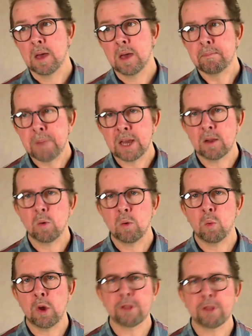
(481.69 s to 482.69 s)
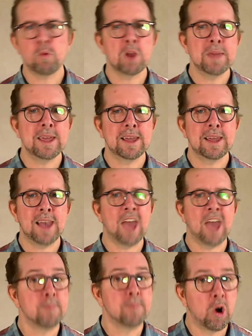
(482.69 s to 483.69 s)
But we also want to be kind
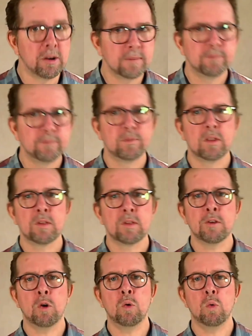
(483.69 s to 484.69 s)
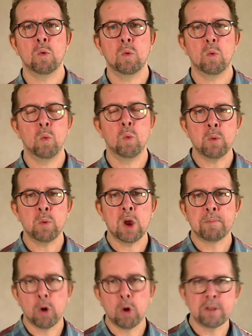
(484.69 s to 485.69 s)
of smart. So when we
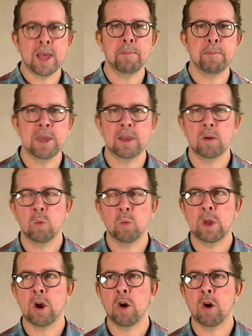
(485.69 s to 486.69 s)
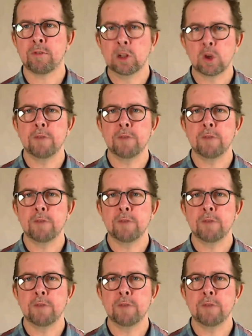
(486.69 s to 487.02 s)
are prototyping, we are also looking